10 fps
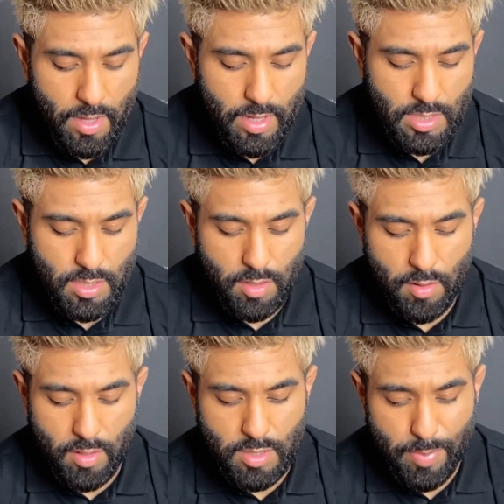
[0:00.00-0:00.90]
is
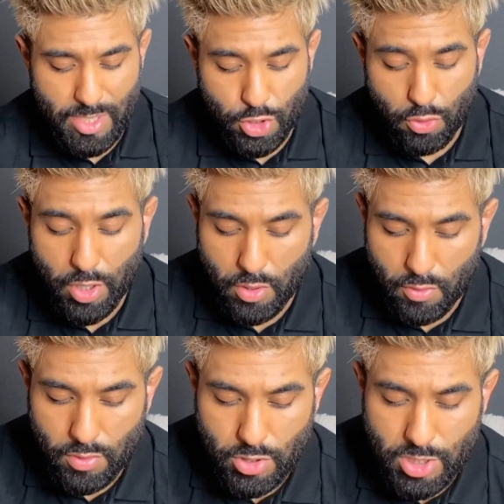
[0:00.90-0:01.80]
it's by Joico,
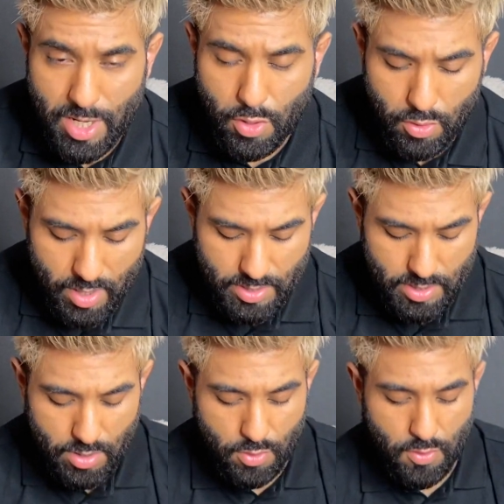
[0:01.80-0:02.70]

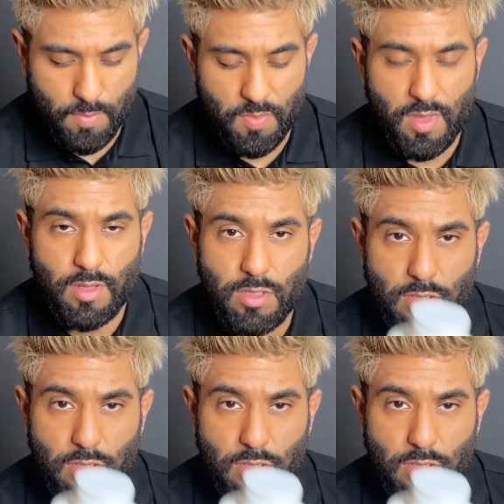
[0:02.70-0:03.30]
Joico. This